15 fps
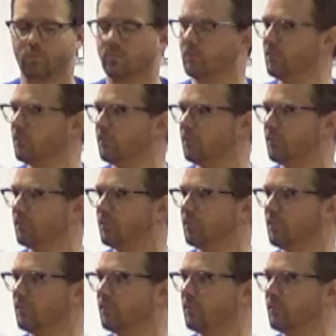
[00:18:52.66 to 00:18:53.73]

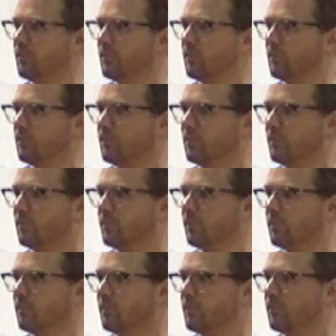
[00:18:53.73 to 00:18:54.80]

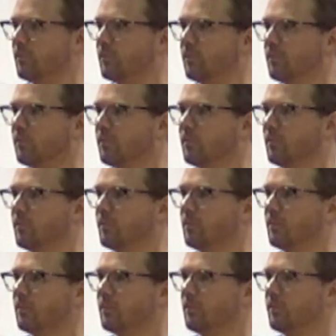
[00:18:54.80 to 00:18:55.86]

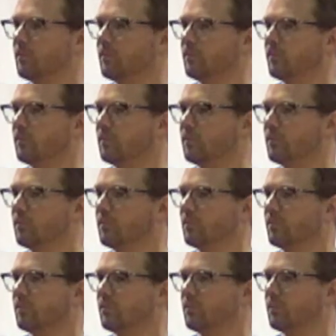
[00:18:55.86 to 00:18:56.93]

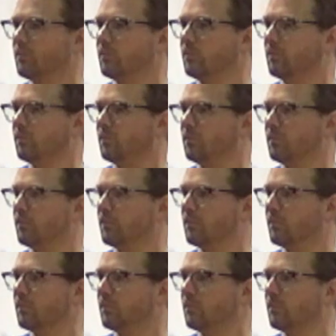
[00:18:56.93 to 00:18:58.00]

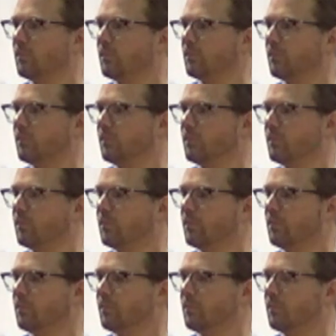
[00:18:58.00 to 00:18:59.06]

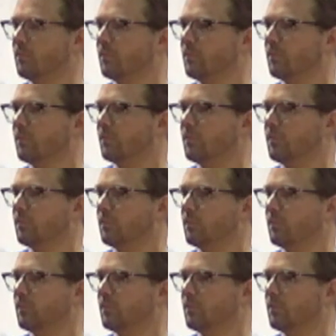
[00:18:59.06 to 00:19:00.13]

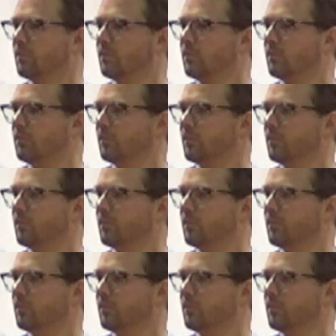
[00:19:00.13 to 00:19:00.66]
The person shown says nothing.